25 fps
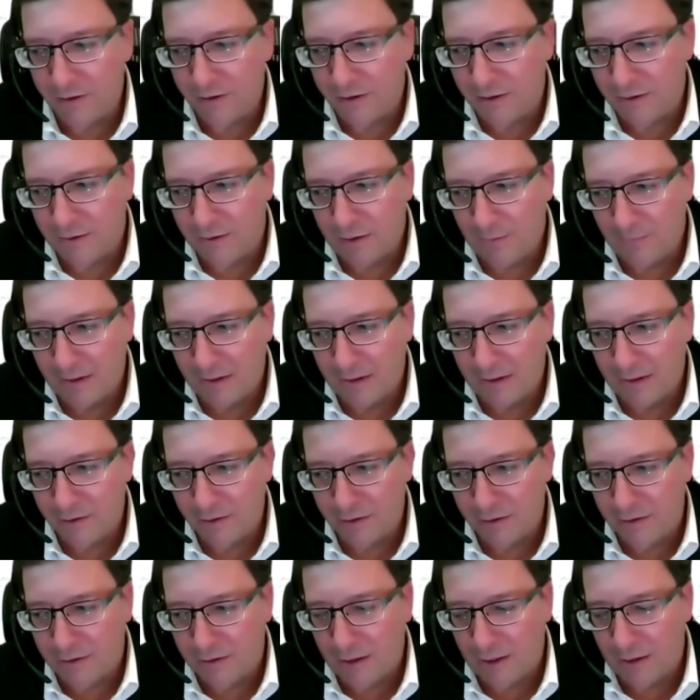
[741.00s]

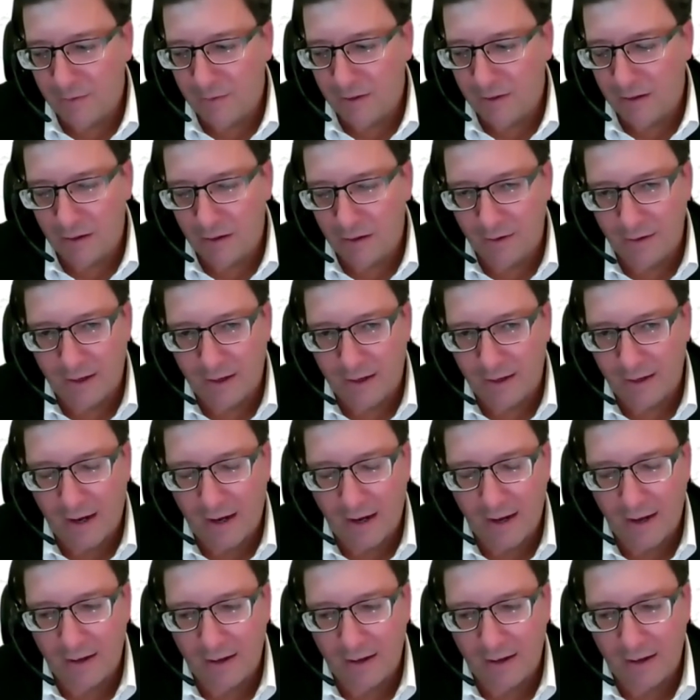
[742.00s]
just chime in on that.